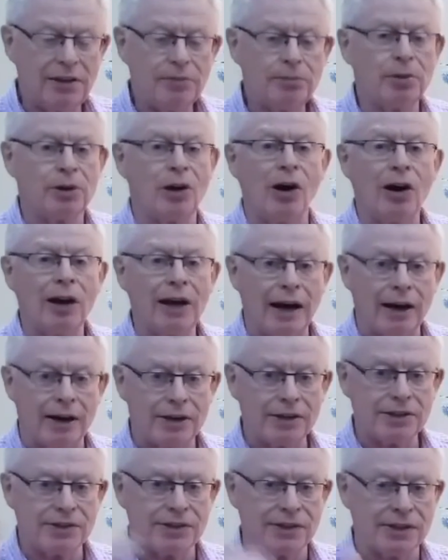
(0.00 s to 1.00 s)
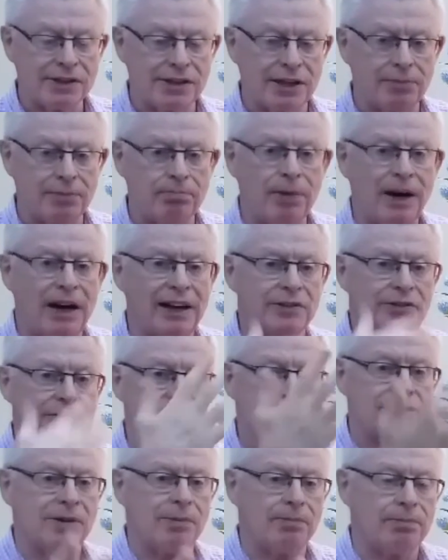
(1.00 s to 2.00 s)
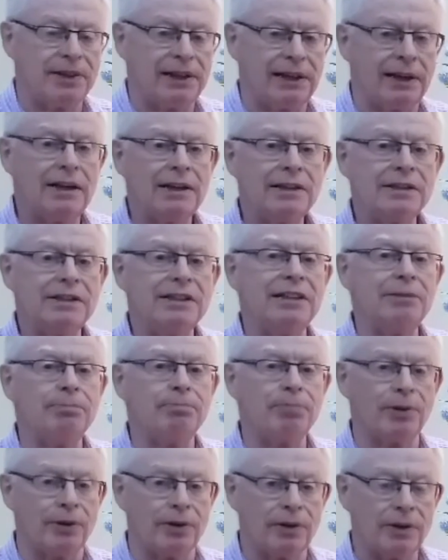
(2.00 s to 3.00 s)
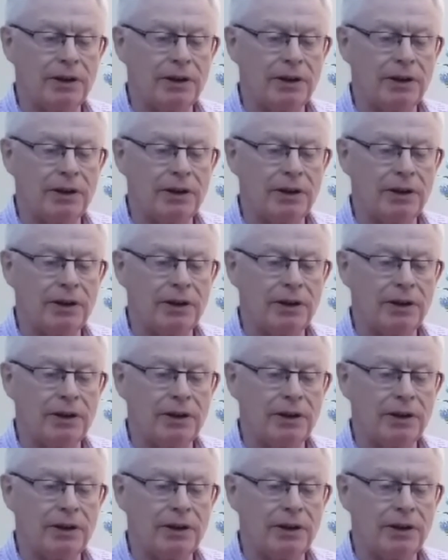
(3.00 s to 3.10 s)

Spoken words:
but all art, as I said, points to something deeper